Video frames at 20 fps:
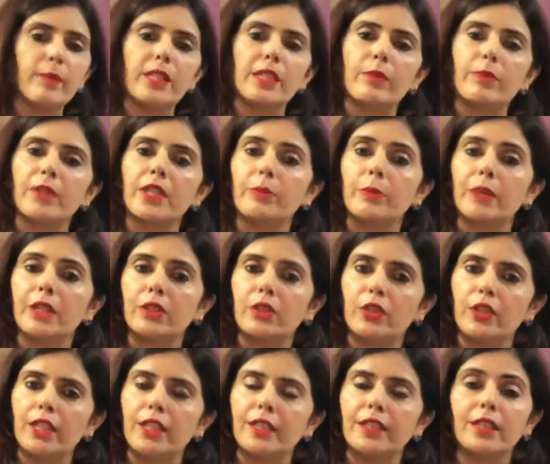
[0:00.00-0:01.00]
multiplied by
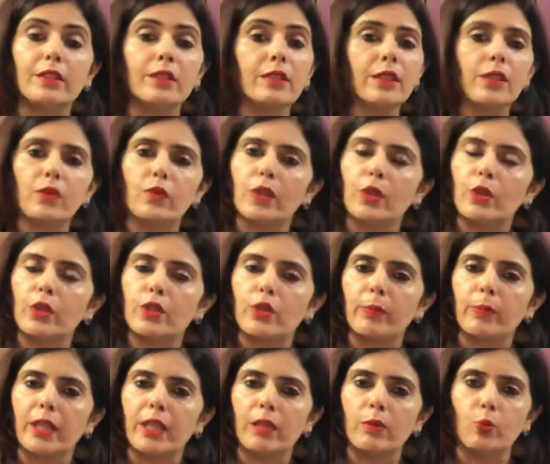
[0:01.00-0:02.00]
3, then this will also
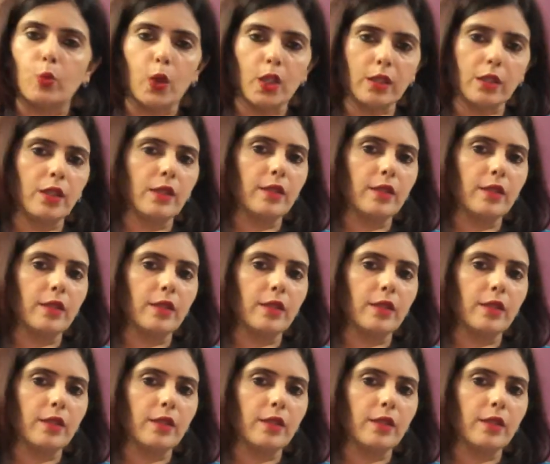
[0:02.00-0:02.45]
become what?